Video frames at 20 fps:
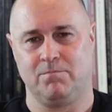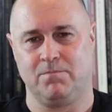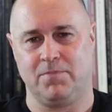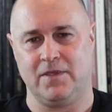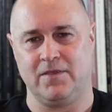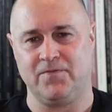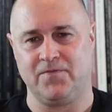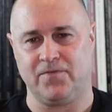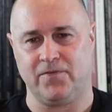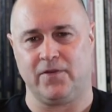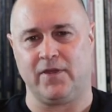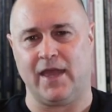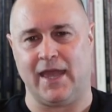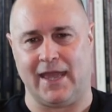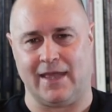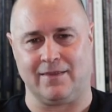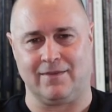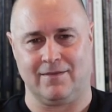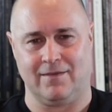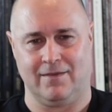be
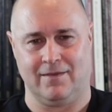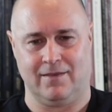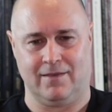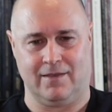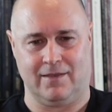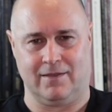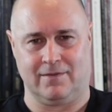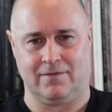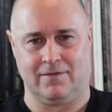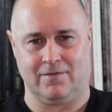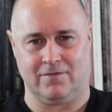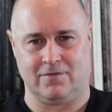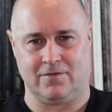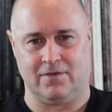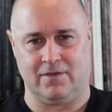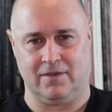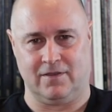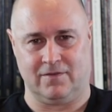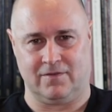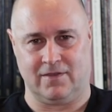flat at this
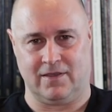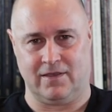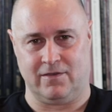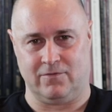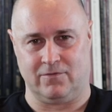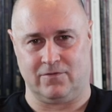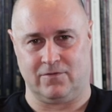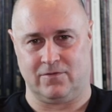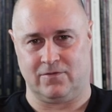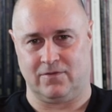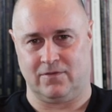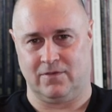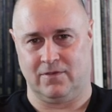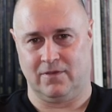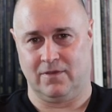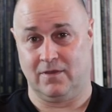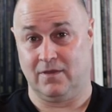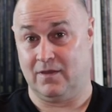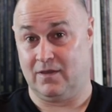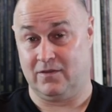client's house?
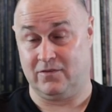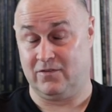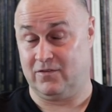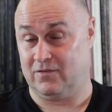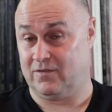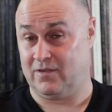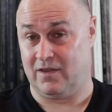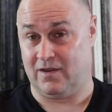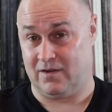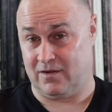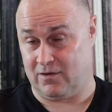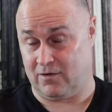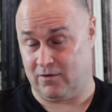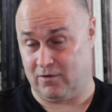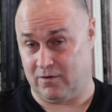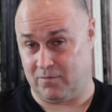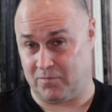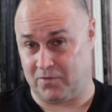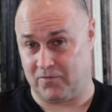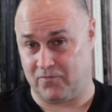I just hadn't
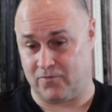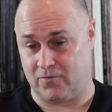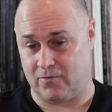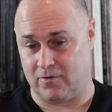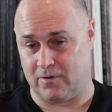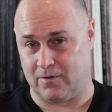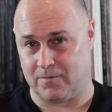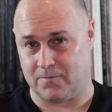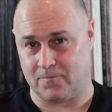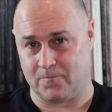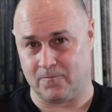heard it before.